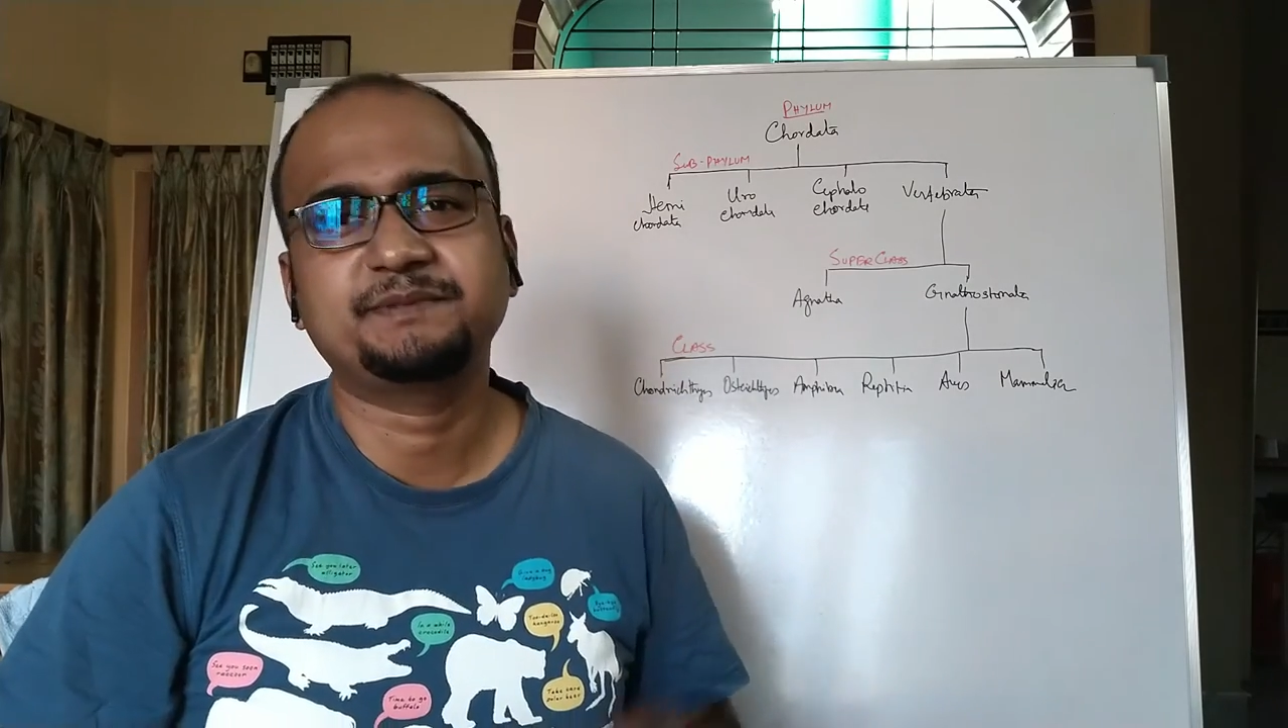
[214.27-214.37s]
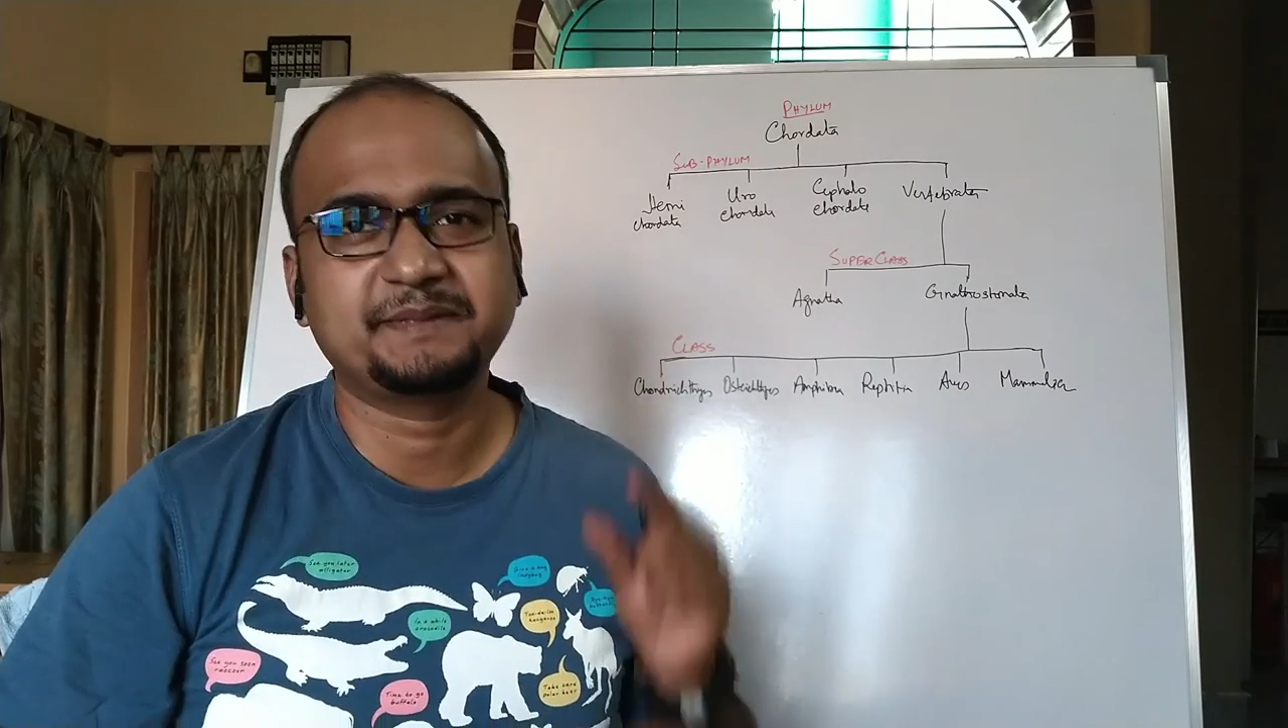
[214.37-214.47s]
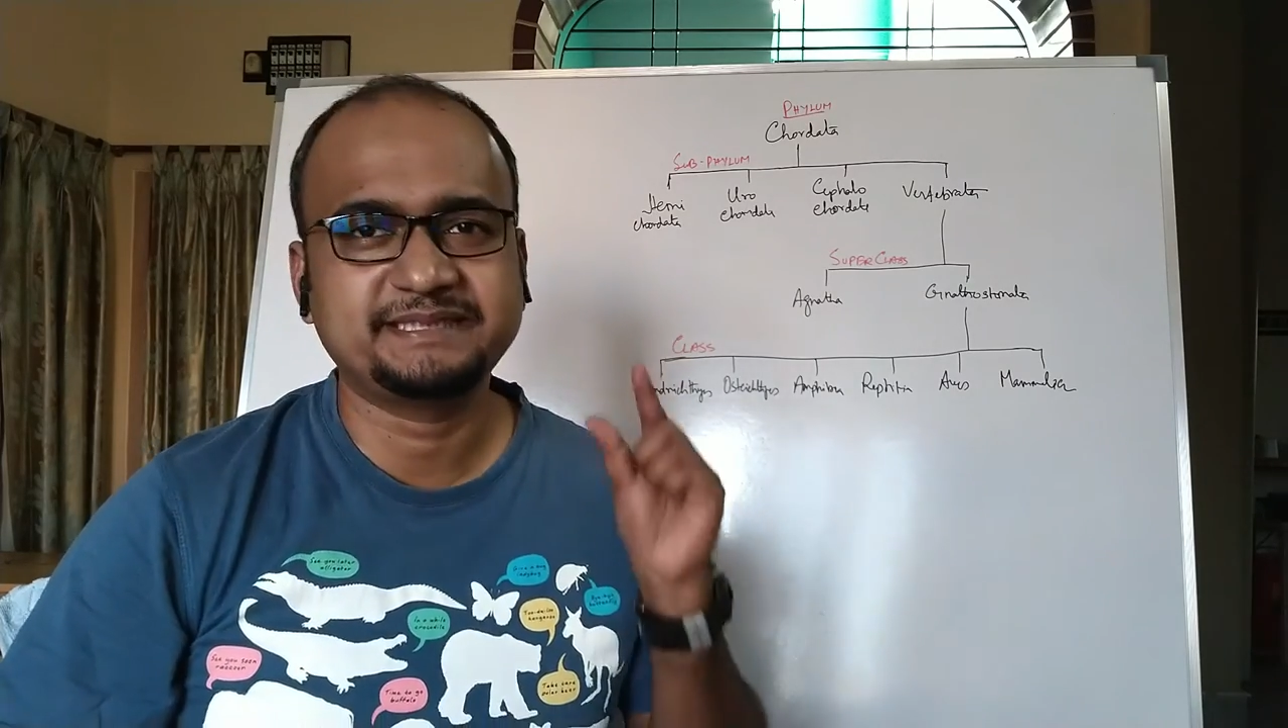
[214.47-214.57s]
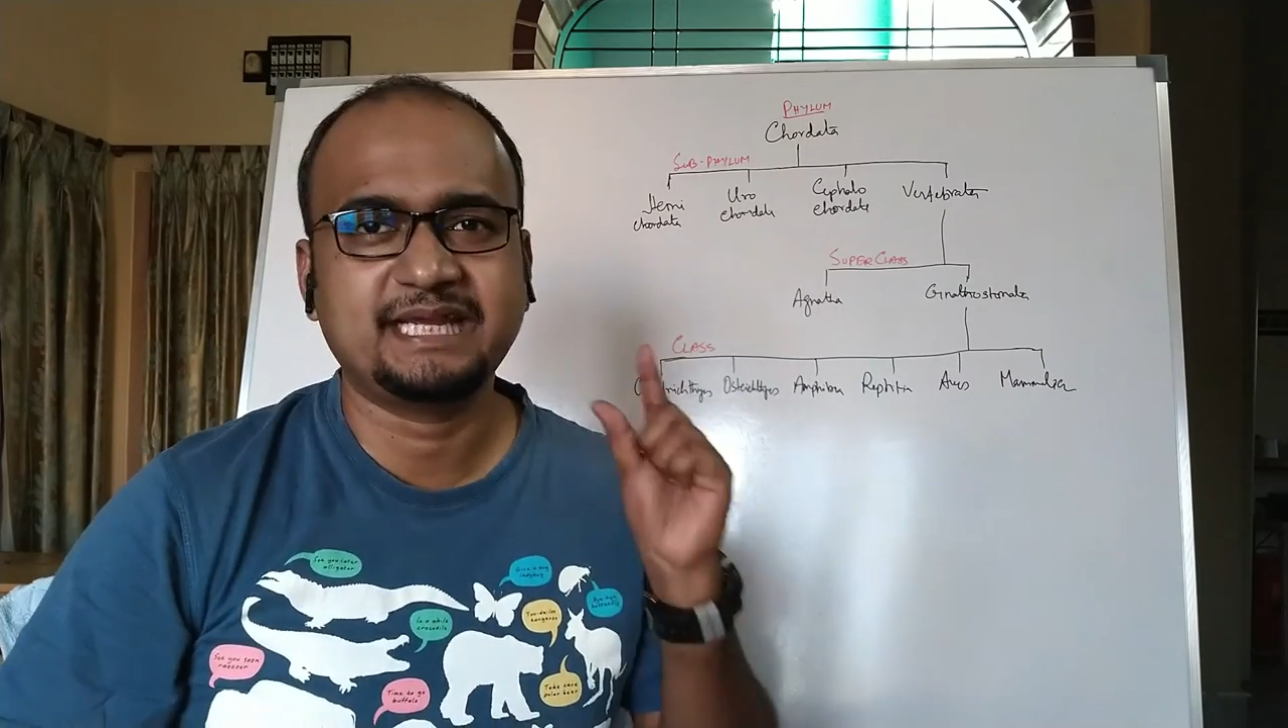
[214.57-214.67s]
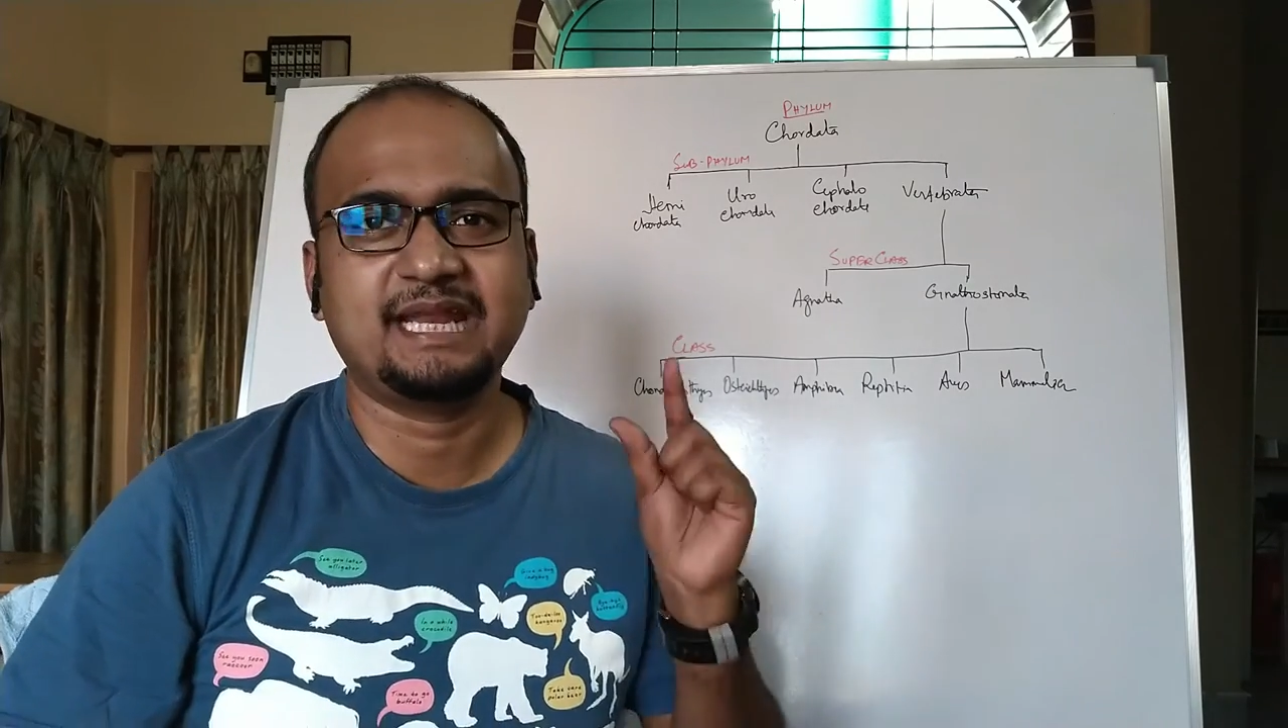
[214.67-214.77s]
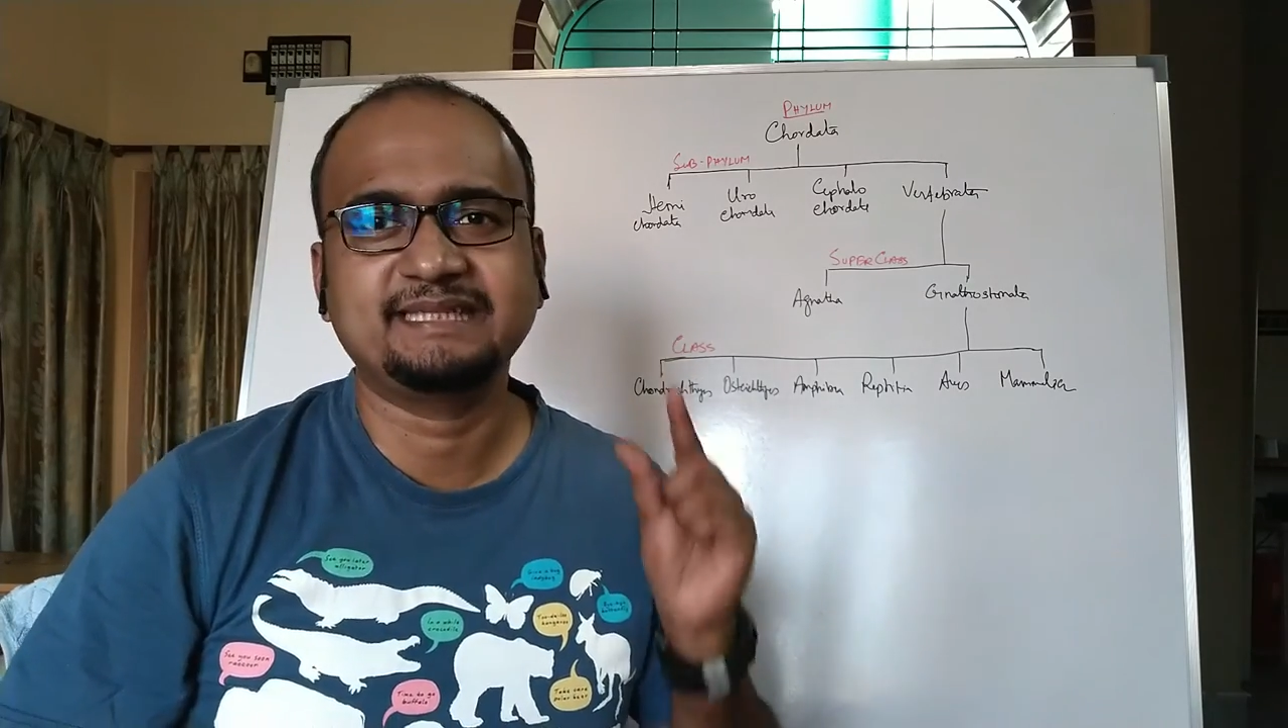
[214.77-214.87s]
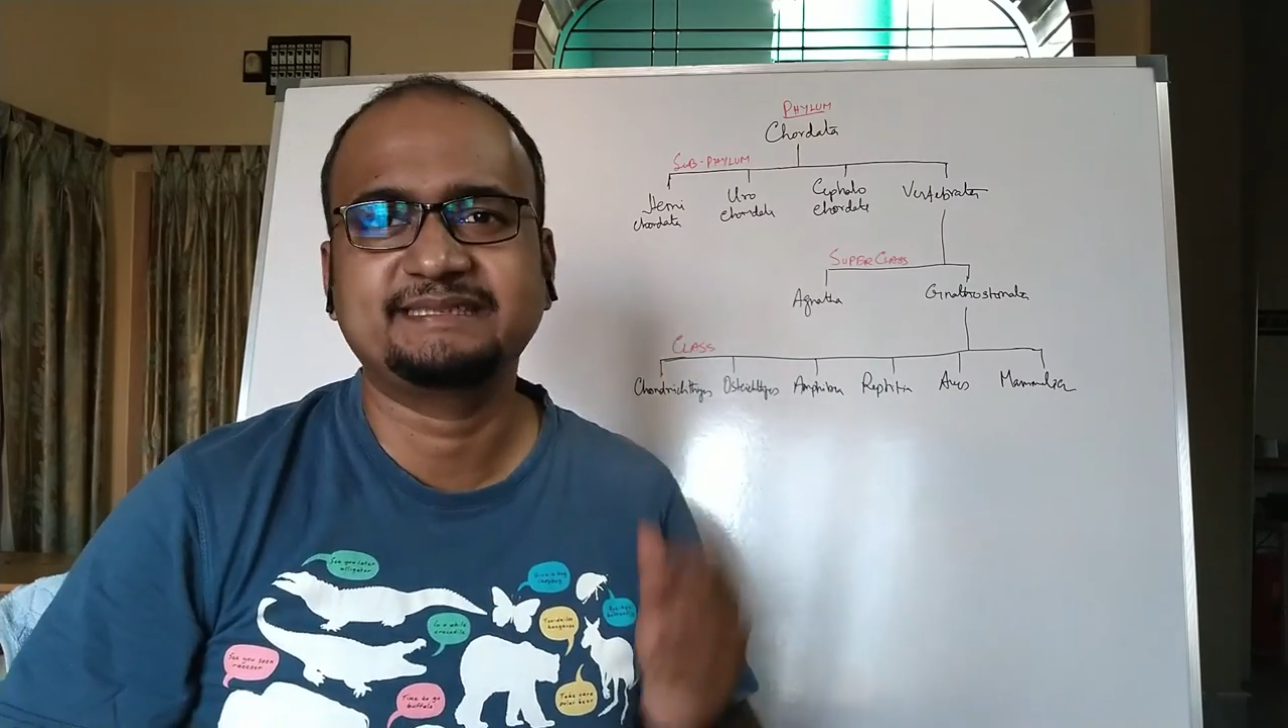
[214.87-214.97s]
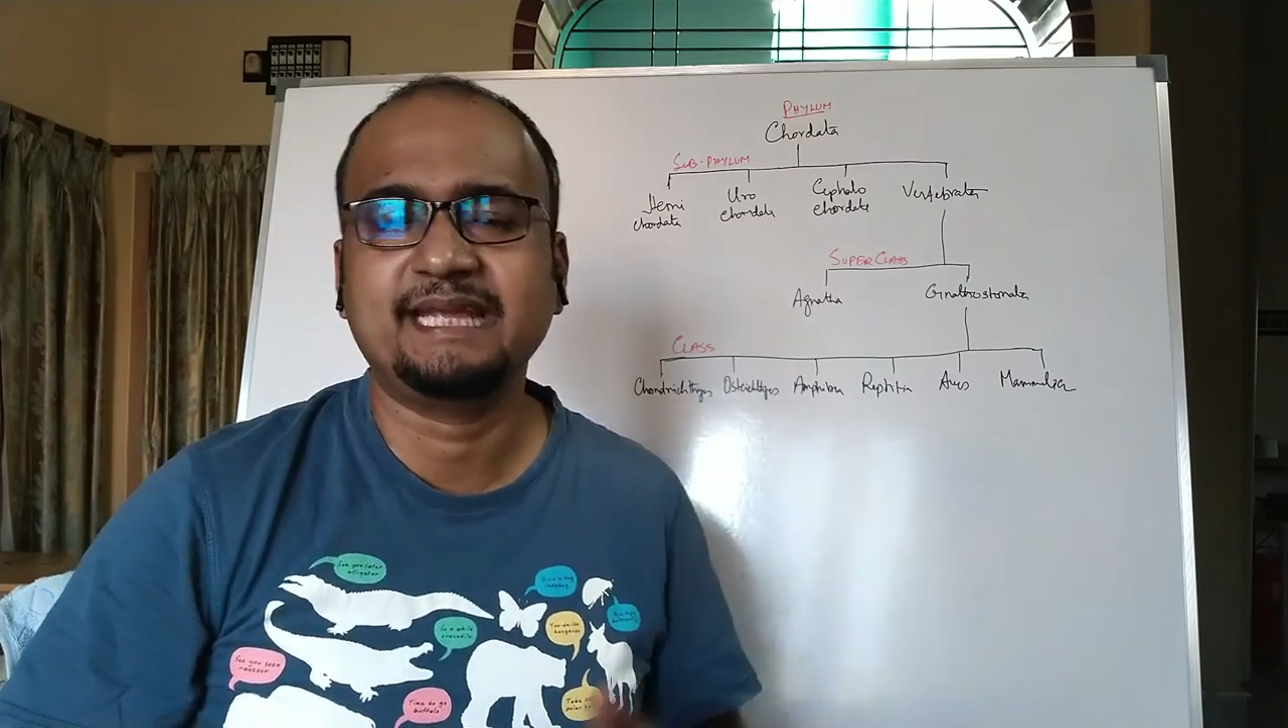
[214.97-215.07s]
specialized